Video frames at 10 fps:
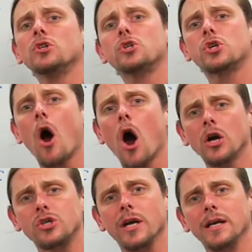
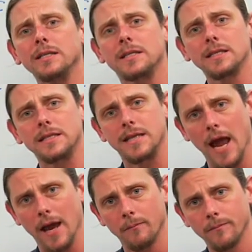charge is the
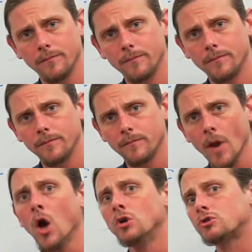same.
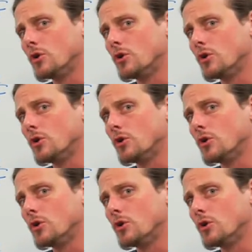So